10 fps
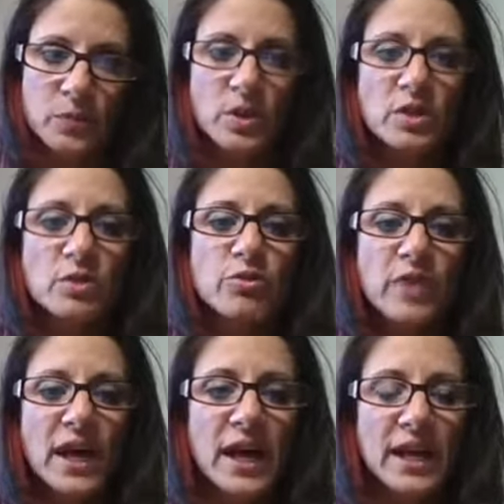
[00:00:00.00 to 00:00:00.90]
when you
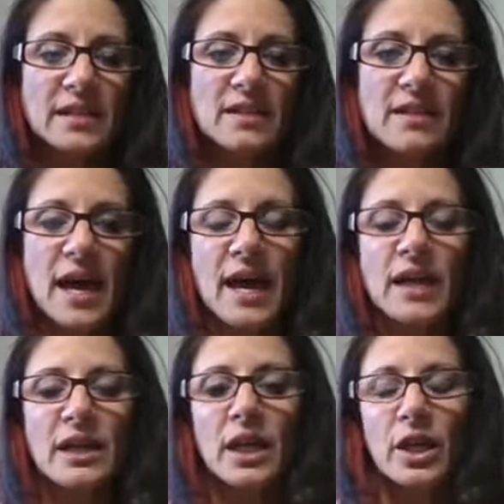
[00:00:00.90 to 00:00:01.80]
find
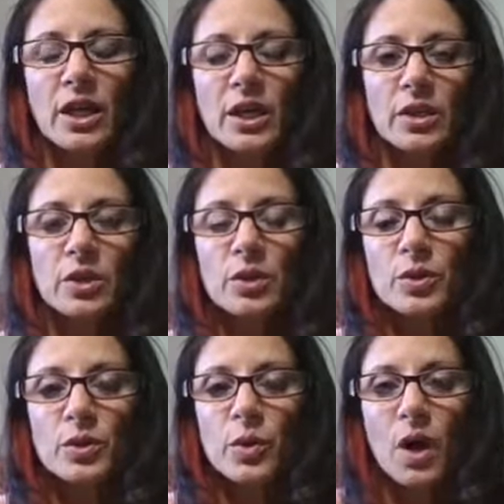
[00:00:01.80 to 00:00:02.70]
that
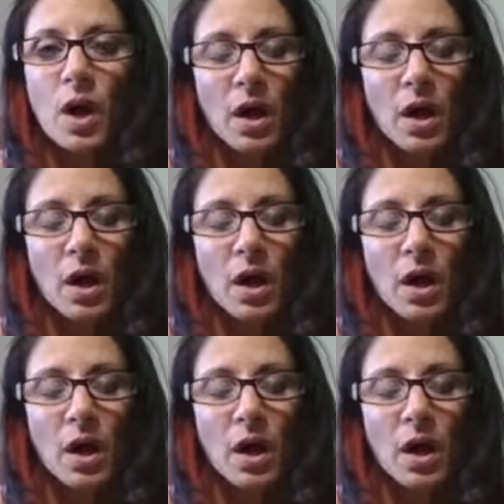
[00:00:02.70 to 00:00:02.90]
you